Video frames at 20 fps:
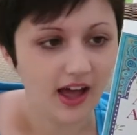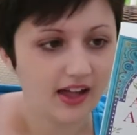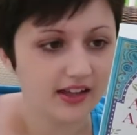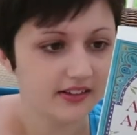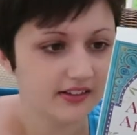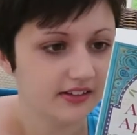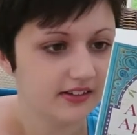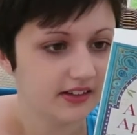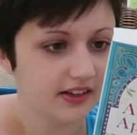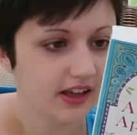
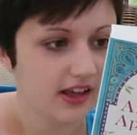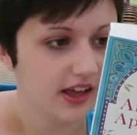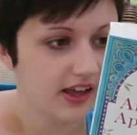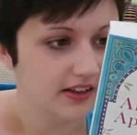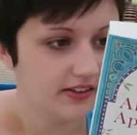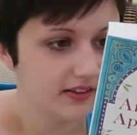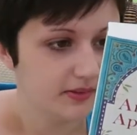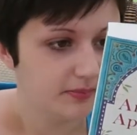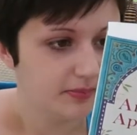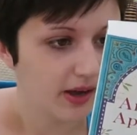and
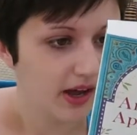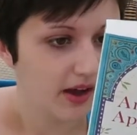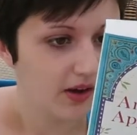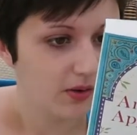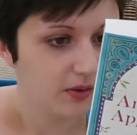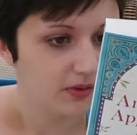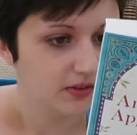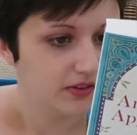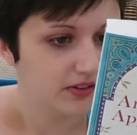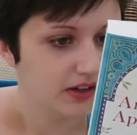it's
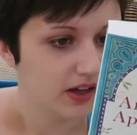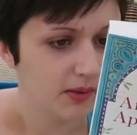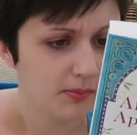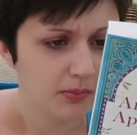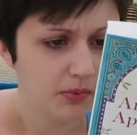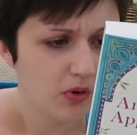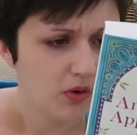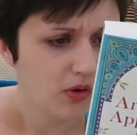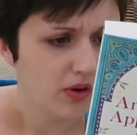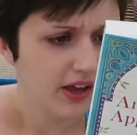about a
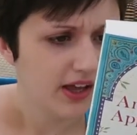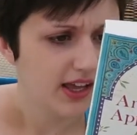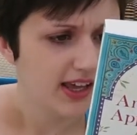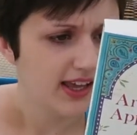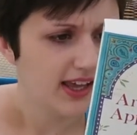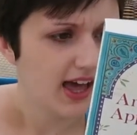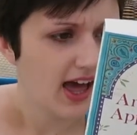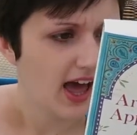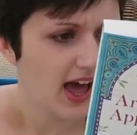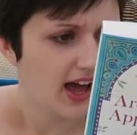
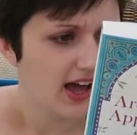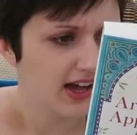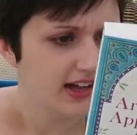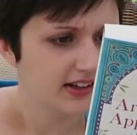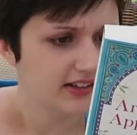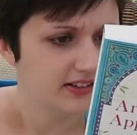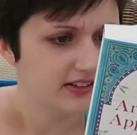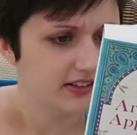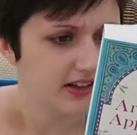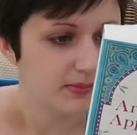boy
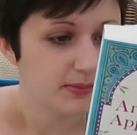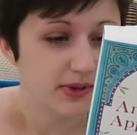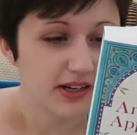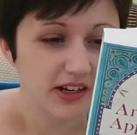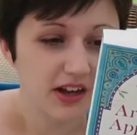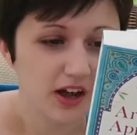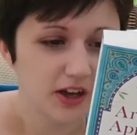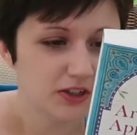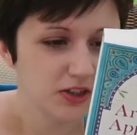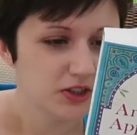and um, a
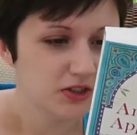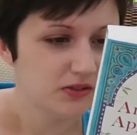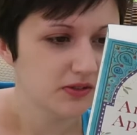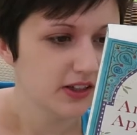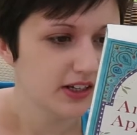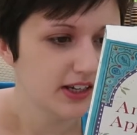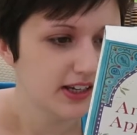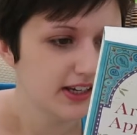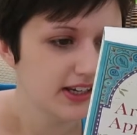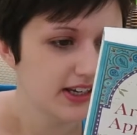
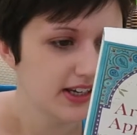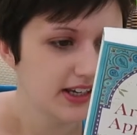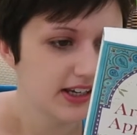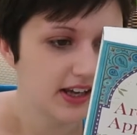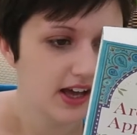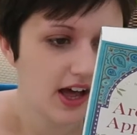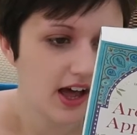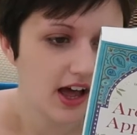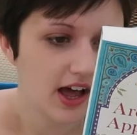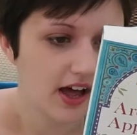
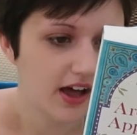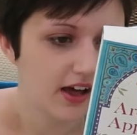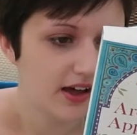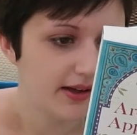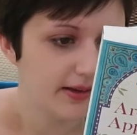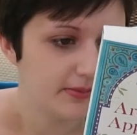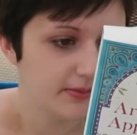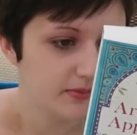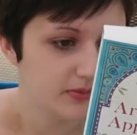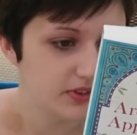menagerie,
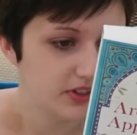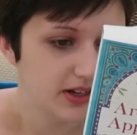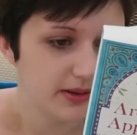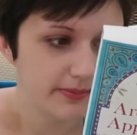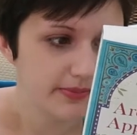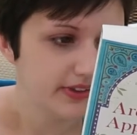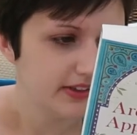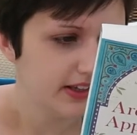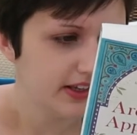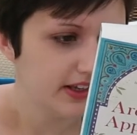um,
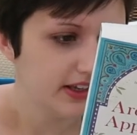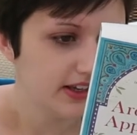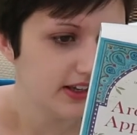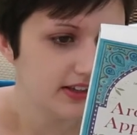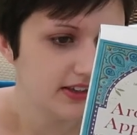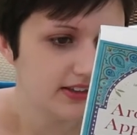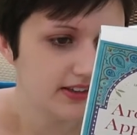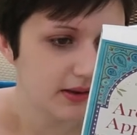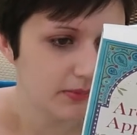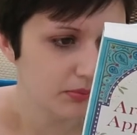
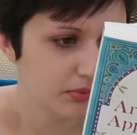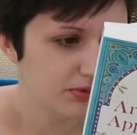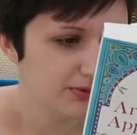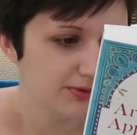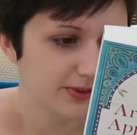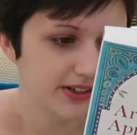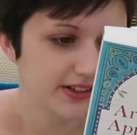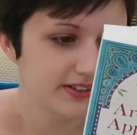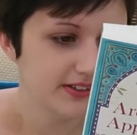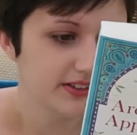gypsies, a
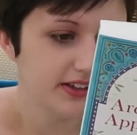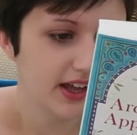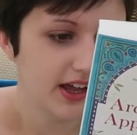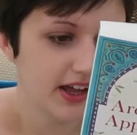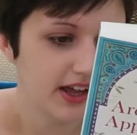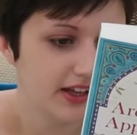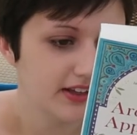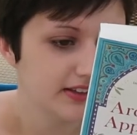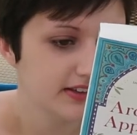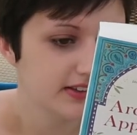
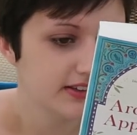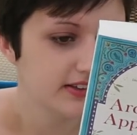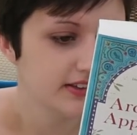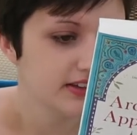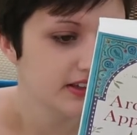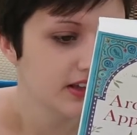princess,